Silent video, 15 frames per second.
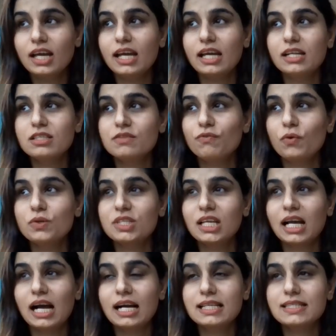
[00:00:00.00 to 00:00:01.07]
It is
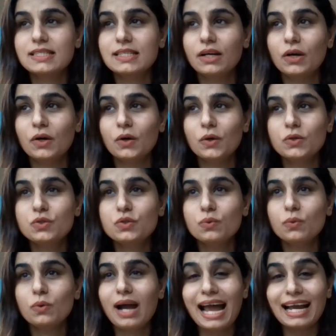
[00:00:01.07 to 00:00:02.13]
forcing us
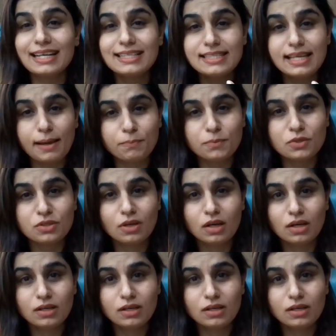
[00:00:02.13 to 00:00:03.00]
to accept